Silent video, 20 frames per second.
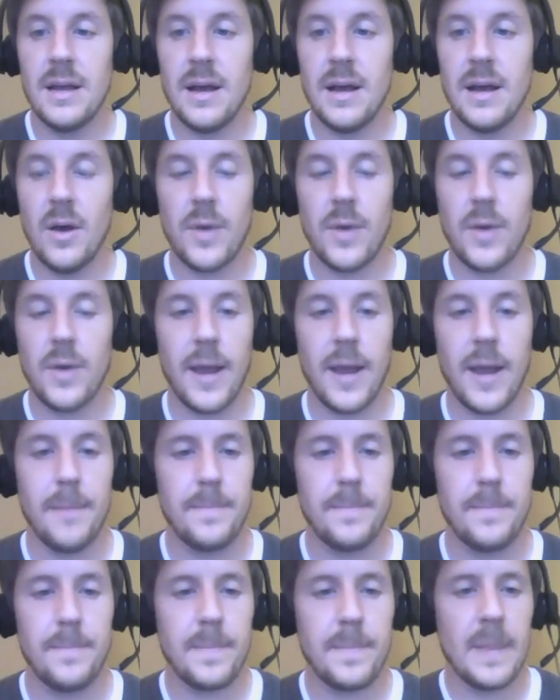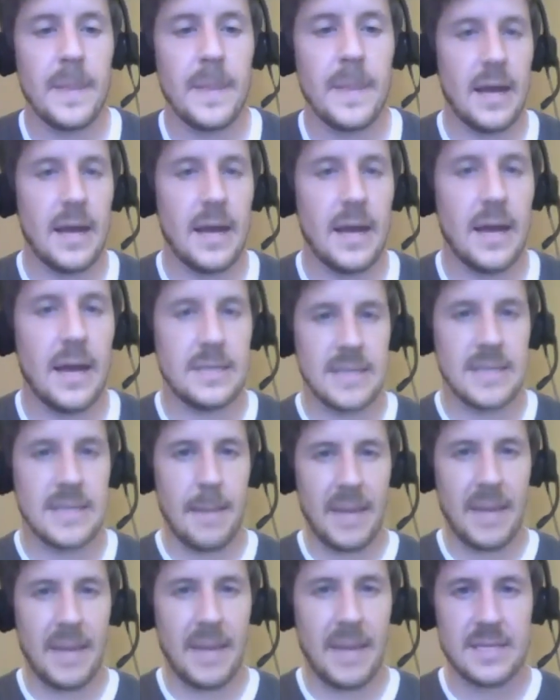Okay. Uh, does
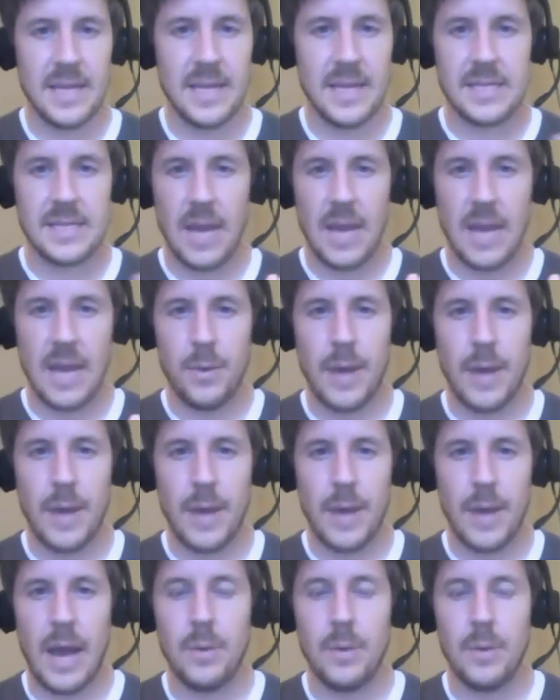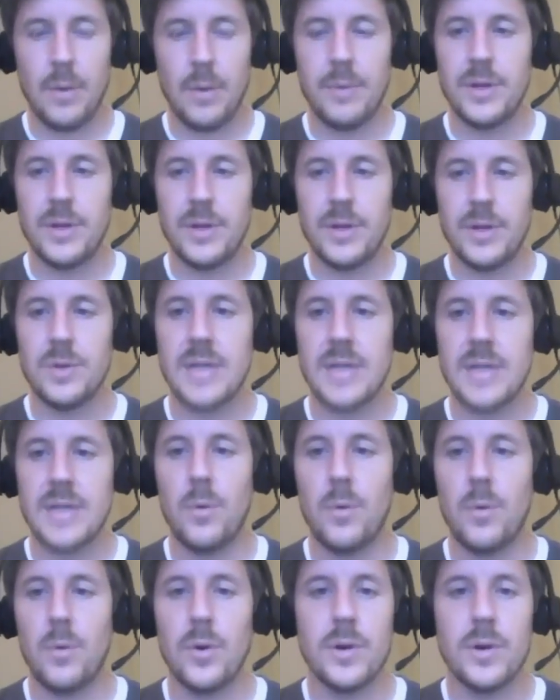that make sense? How we how we would use
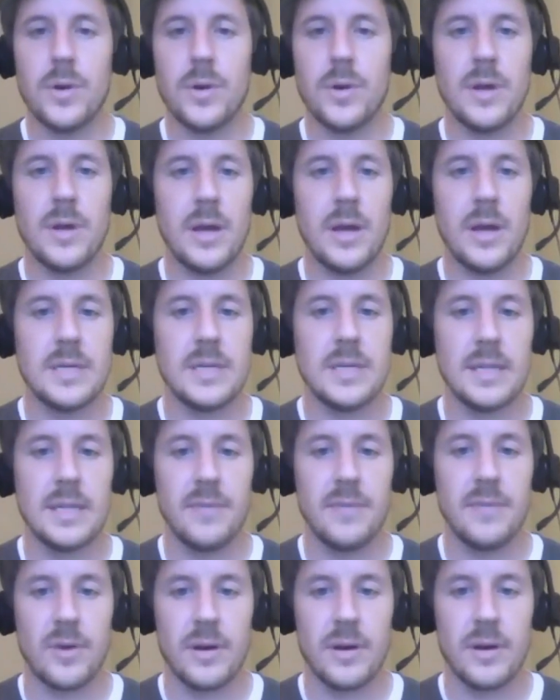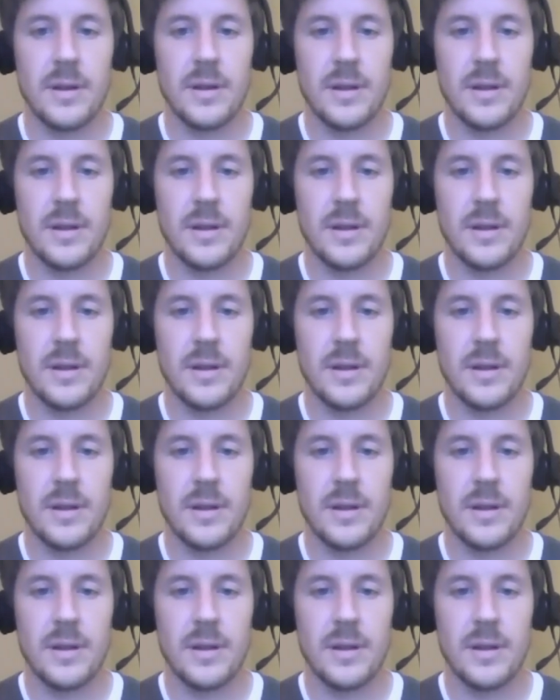that word uh, deliver?